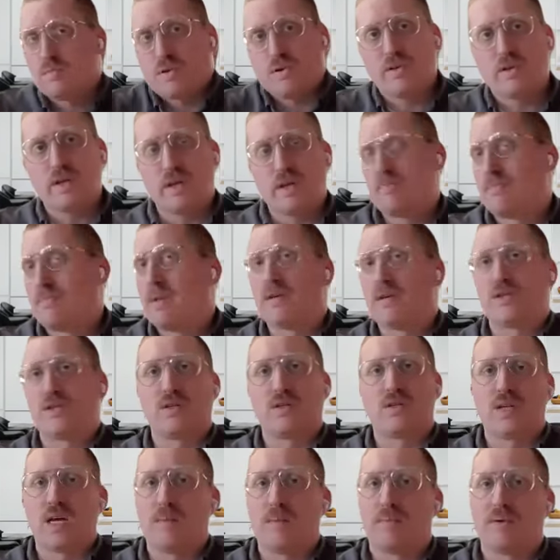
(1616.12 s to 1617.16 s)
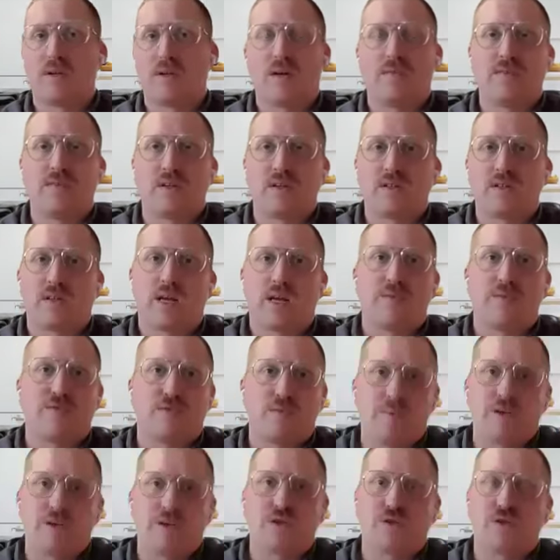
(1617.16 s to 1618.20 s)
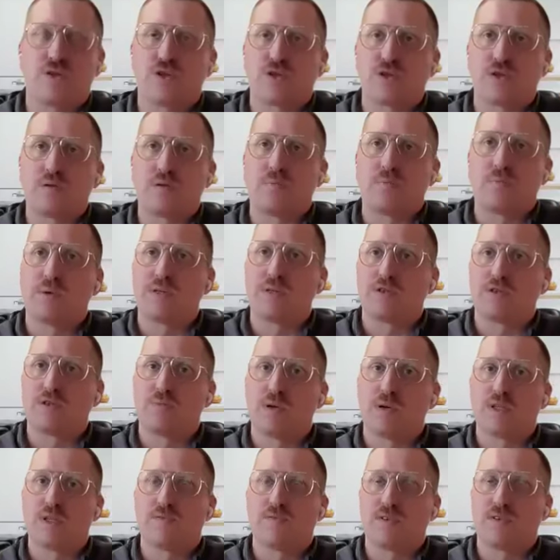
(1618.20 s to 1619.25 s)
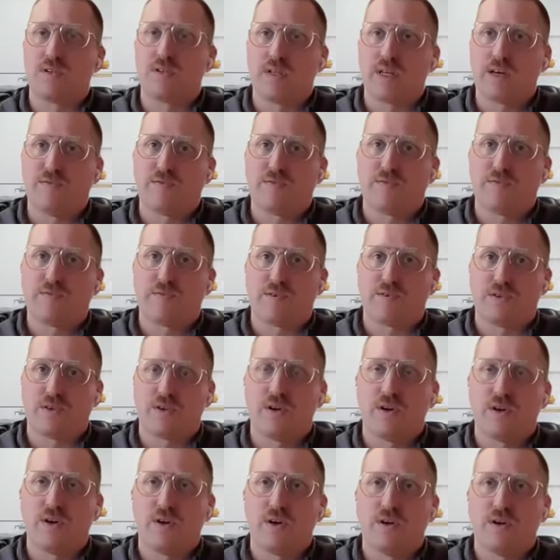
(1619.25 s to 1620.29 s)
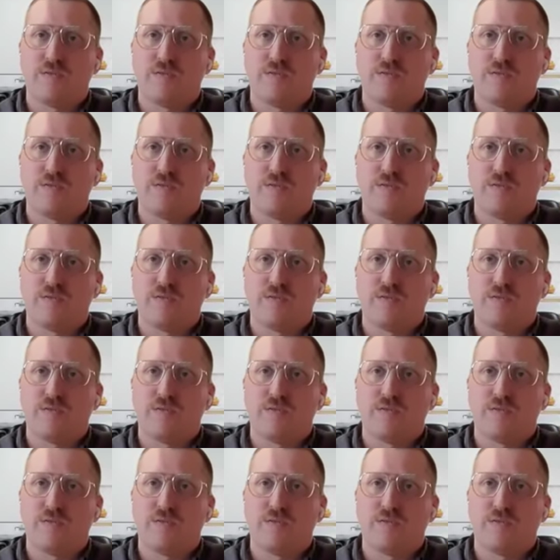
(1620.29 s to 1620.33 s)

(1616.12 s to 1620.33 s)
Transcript: pulling measuring tape and giving us that information shouldn't be too much of a lift for